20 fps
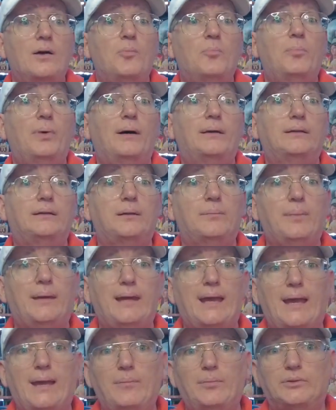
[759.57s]
But to
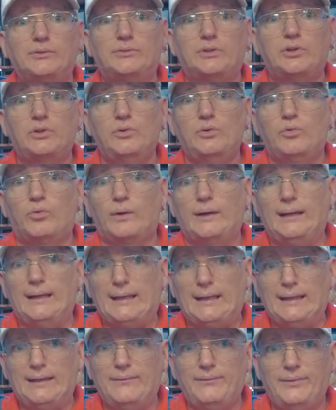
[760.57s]
be able to
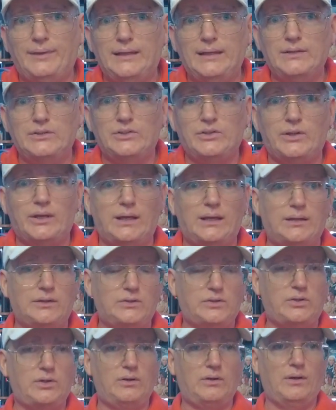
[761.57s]
relive these
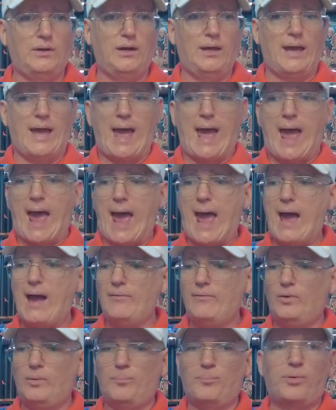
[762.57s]
things, to
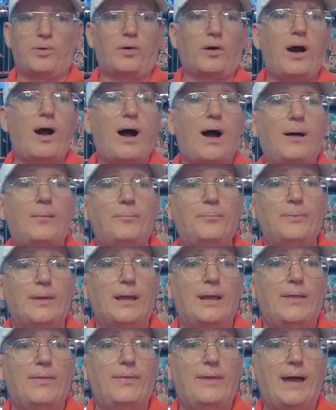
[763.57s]
have a prop
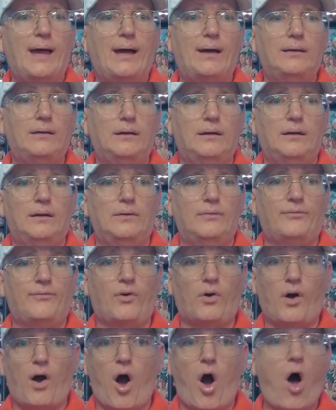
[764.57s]
that,
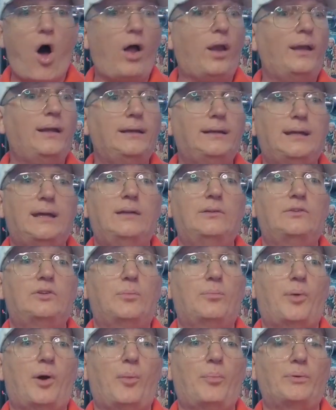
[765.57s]
for all intents
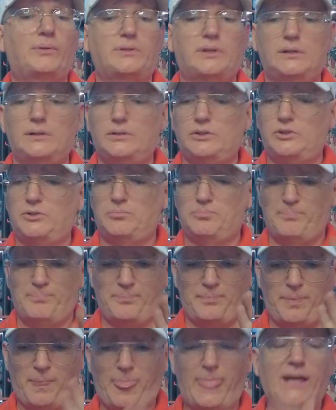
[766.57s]
and purposes,
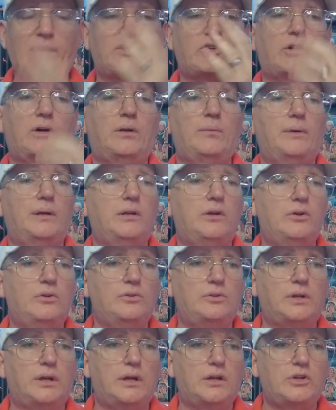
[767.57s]
this could have been
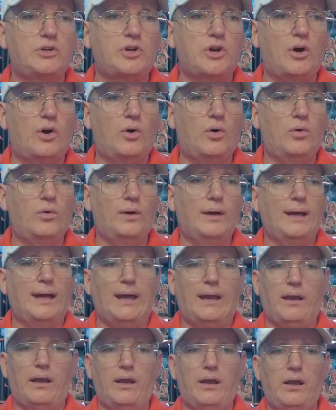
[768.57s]
used in a show,
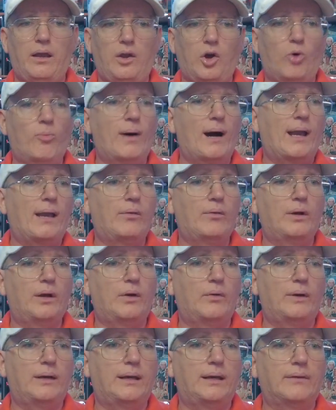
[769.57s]
nobody would
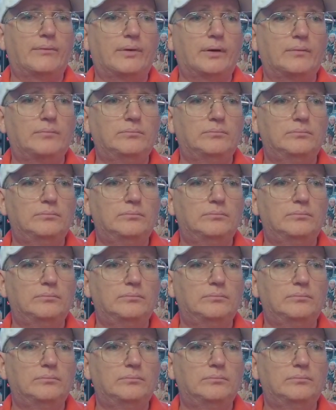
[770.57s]
know any different.